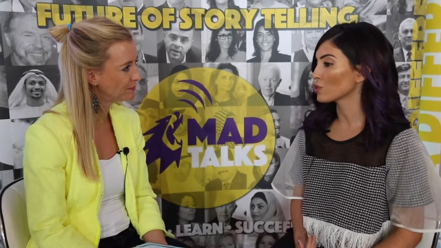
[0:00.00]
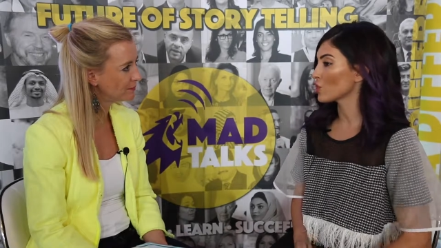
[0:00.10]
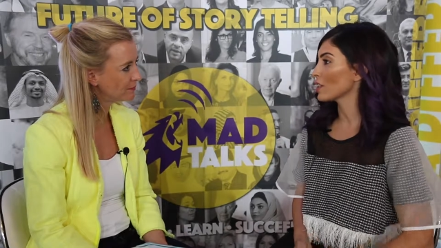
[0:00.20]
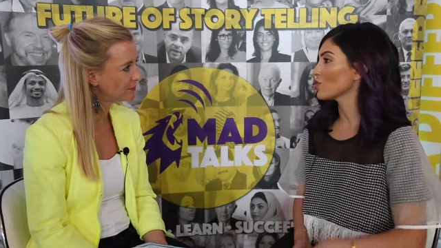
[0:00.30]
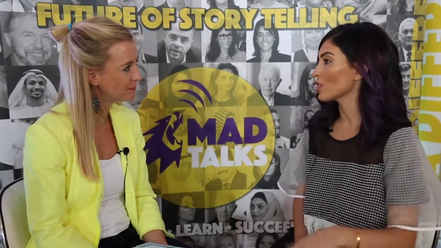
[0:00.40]
Speaker 1: will
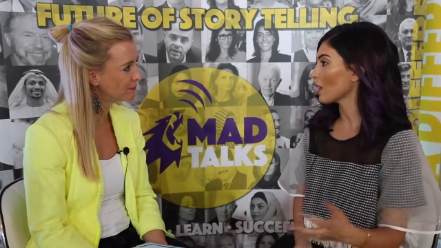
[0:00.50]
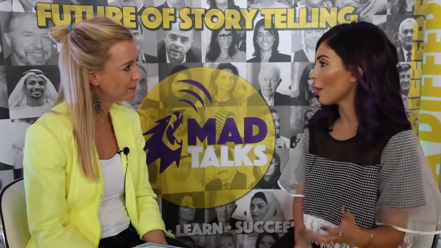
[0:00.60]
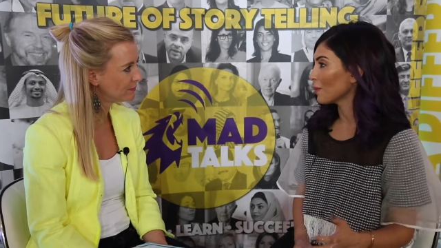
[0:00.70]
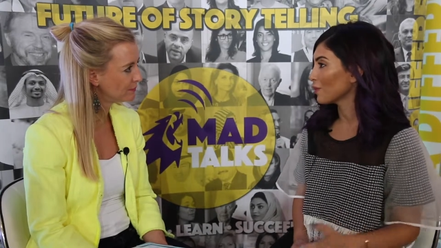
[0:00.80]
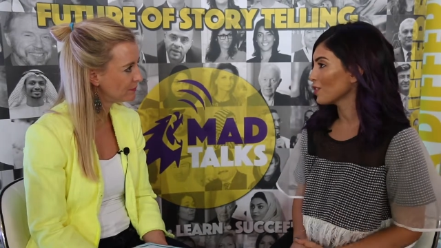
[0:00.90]
change in a
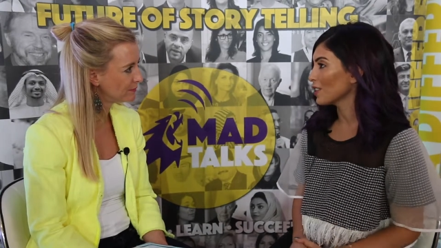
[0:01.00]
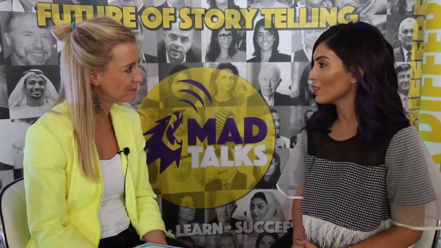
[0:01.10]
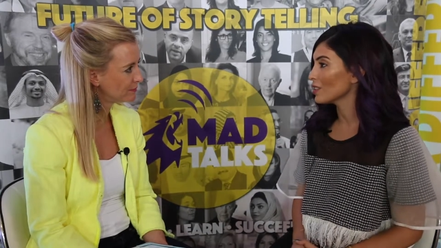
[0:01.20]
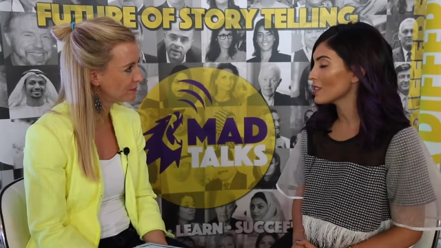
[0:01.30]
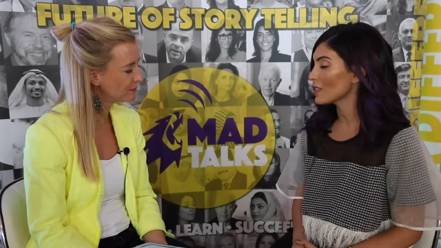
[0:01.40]
couple of
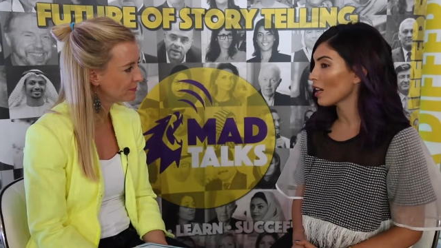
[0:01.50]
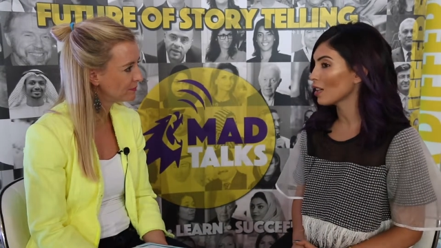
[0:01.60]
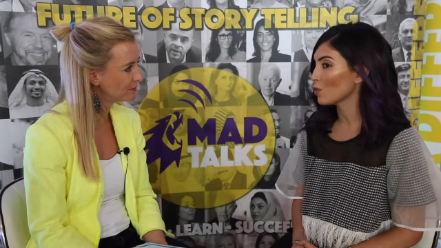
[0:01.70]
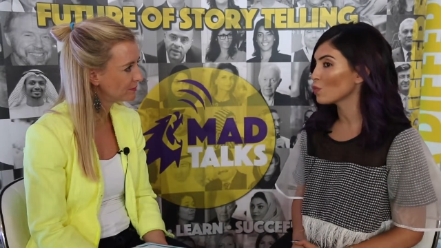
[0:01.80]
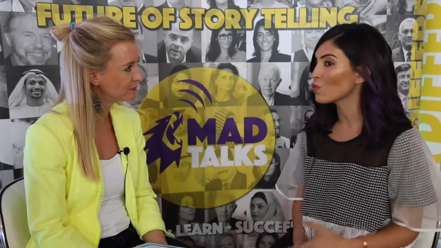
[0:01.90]
years
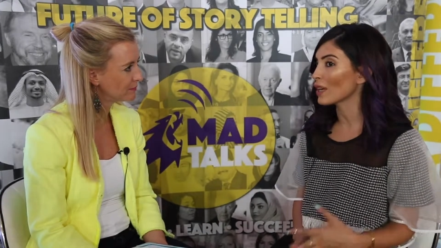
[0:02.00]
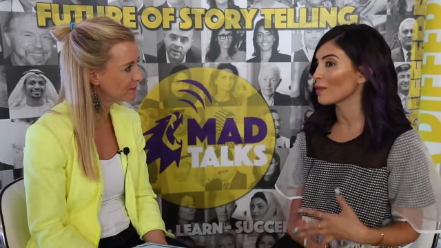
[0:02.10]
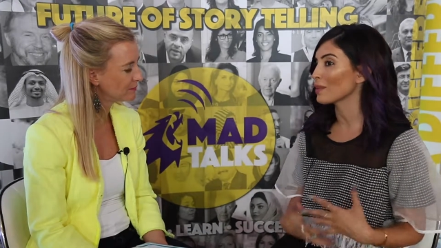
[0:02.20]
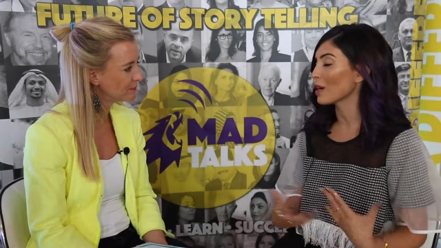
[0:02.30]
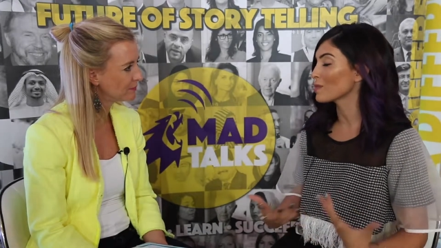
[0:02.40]
uh, when
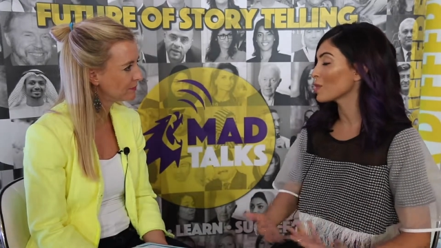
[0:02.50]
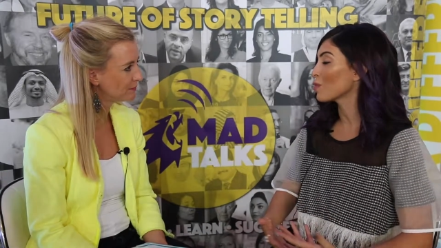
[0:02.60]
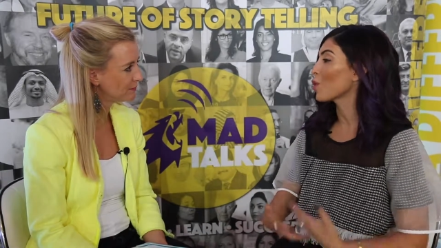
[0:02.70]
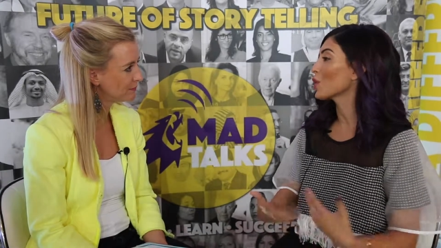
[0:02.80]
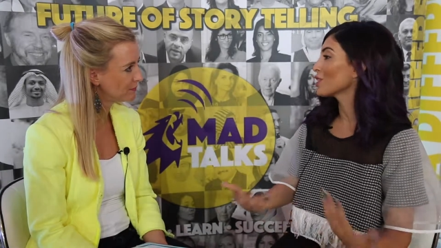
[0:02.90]
it becomes a
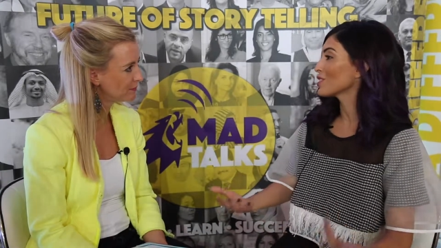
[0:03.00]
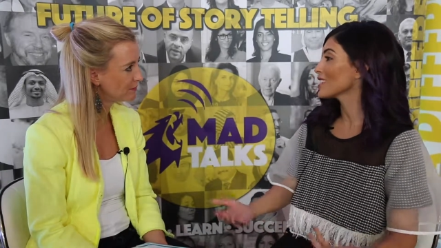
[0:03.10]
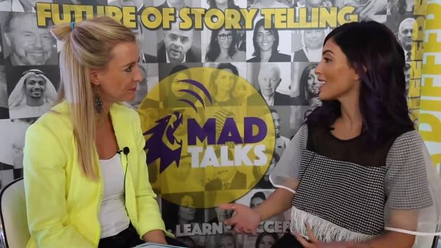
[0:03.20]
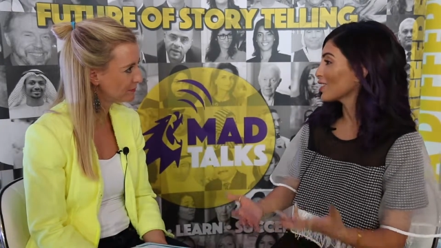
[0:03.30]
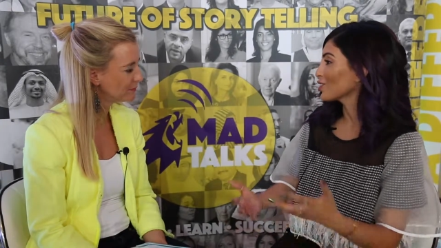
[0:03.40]
more
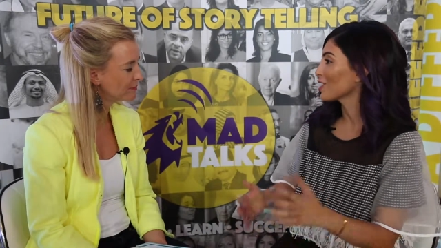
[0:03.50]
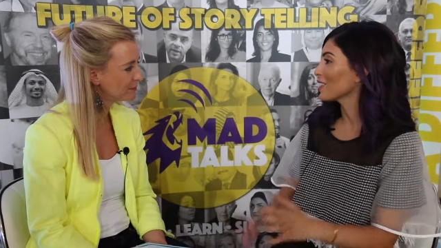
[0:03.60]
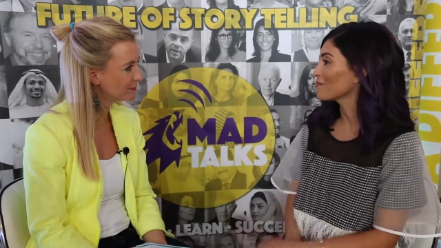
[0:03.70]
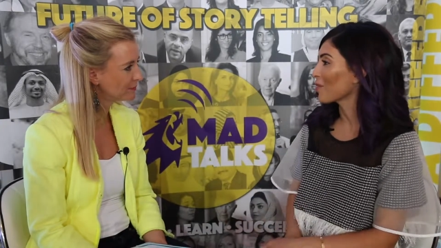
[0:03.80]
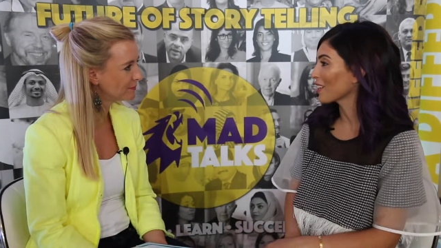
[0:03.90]

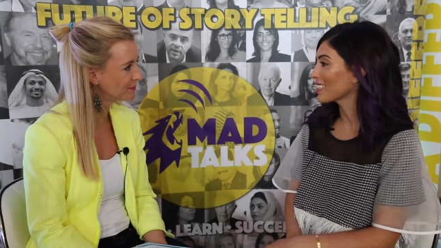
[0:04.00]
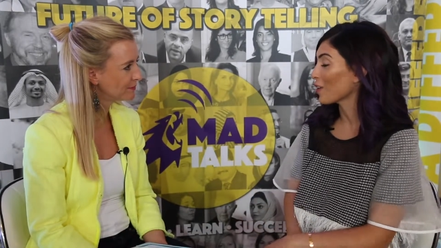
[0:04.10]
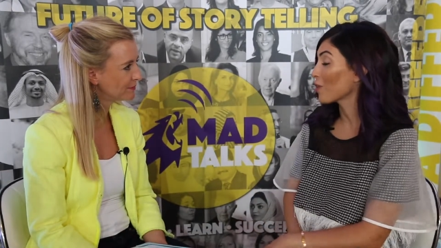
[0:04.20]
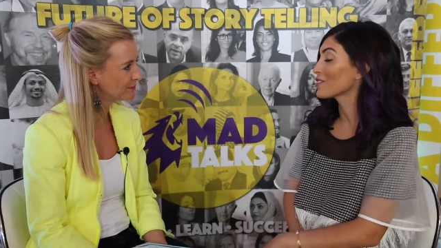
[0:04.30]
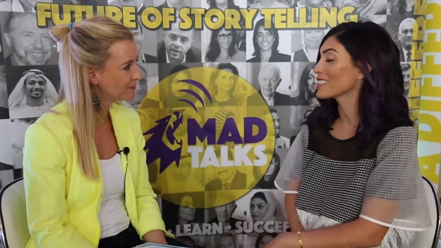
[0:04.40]
saturated
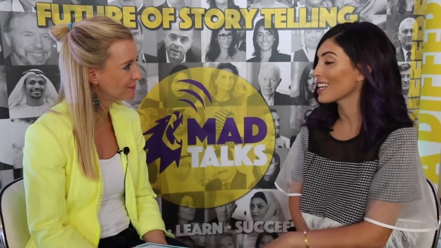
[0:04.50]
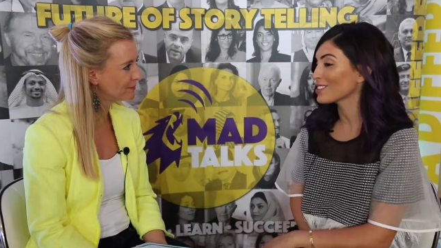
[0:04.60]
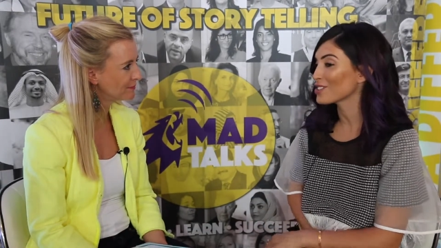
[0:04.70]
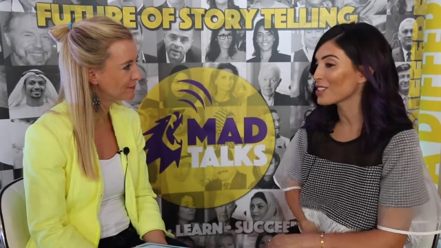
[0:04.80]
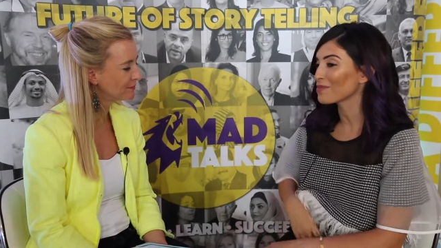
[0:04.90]
market,
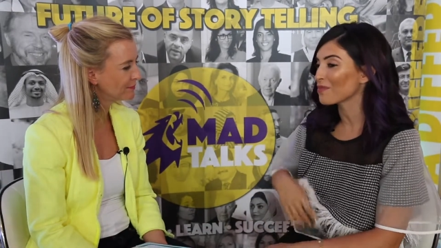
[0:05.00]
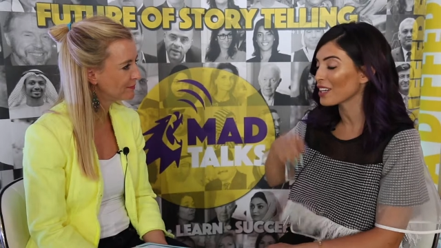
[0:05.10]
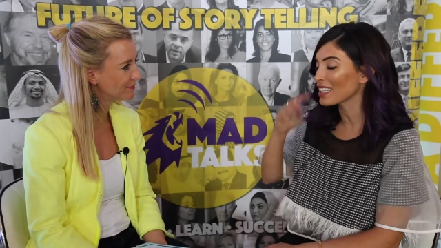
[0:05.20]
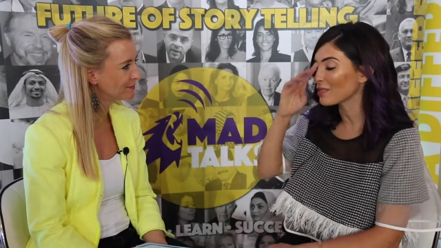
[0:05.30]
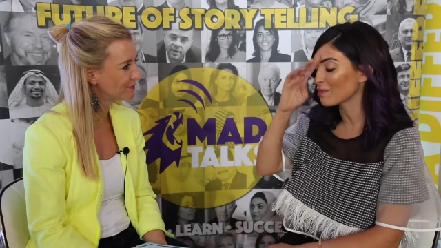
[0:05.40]
oversaturated
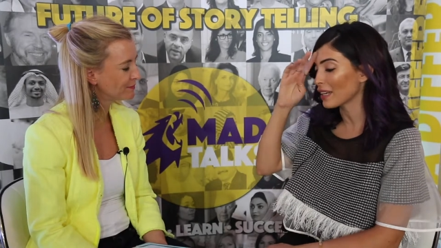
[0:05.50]
market.